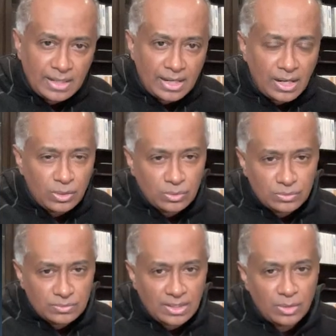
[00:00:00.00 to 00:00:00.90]

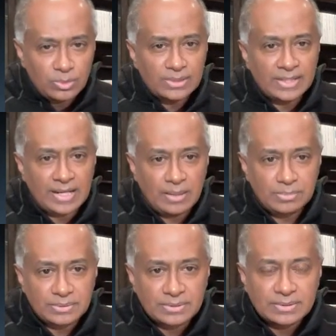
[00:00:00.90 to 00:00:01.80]
How will that
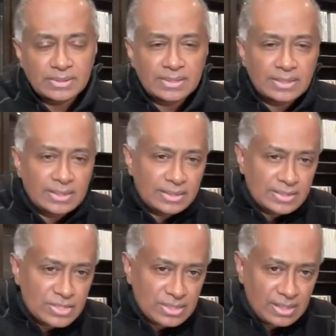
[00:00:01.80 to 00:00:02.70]
happen?
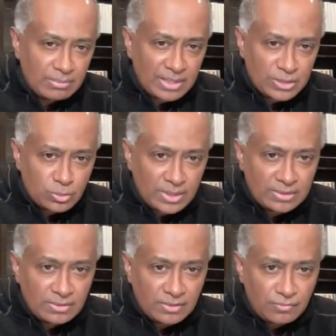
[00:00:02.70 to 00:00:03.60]
Say by
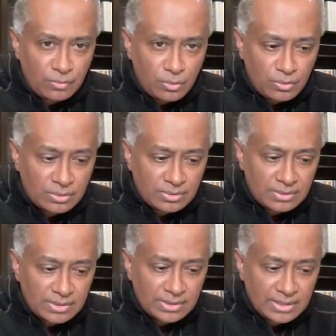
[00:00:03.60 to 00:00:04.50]
2034,
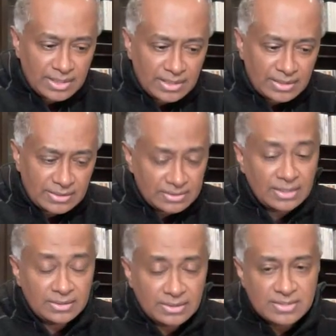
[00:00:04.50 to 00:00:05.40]
AI
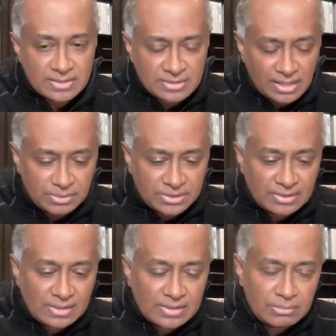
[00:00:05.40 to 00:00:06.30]
in this
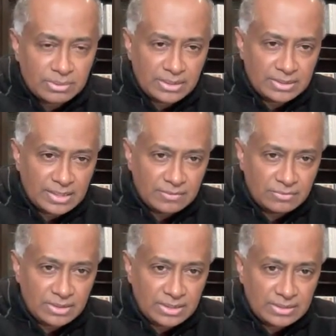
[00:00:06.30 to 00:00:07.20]
hypothetical company that
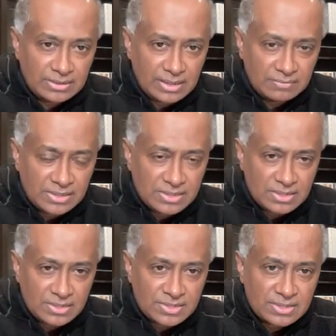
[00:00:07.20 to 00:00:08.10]
we
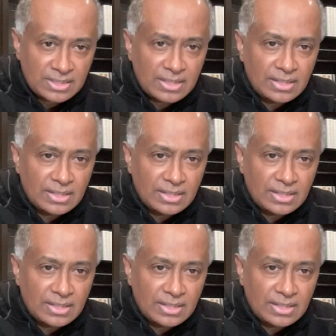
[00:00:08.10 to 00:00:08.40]
discussed,